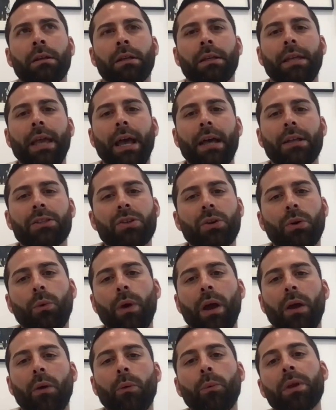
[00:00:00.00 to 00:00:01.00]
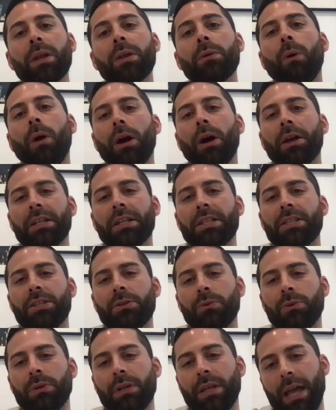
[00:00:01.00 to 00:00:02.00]
get to where we wanted
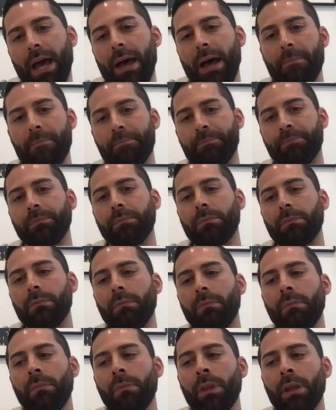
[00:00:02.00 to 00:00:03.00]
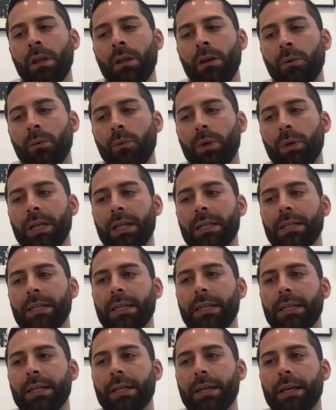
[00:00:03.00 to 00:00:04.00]
to get, we
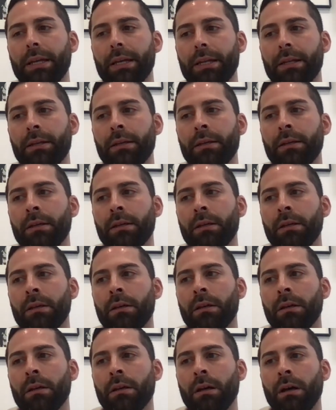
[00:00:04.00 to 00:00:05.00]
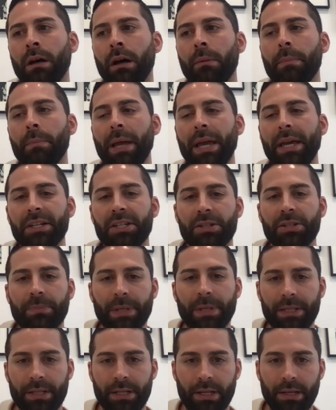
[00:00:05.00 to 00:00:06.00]
needed a
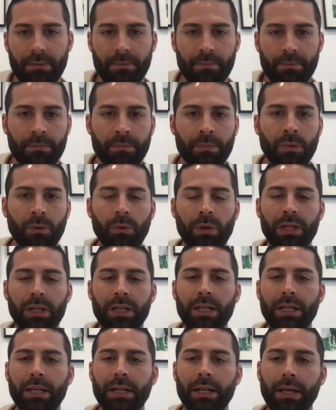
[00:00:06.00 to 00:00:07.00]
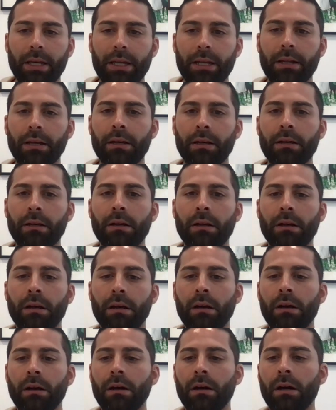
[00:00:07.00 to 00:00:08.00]
management team. We needed
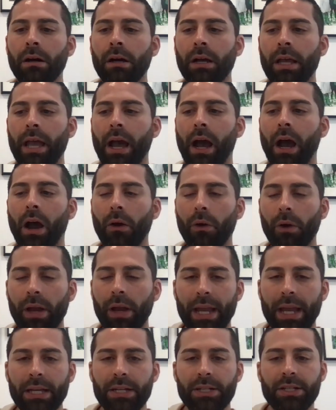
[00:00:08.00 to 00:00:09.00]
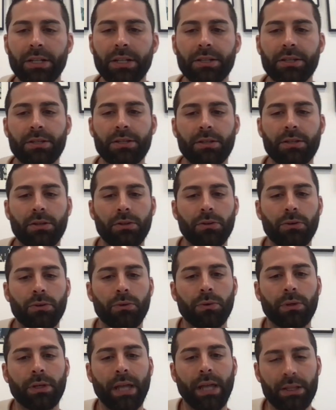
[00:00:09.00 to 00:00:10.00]
our agents
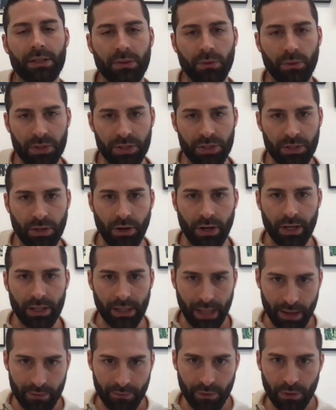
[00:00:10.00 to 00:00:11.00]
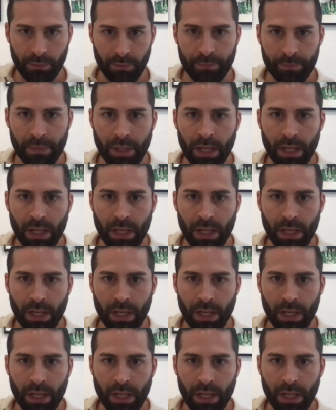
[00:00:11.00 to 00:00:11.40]
to get to a certain level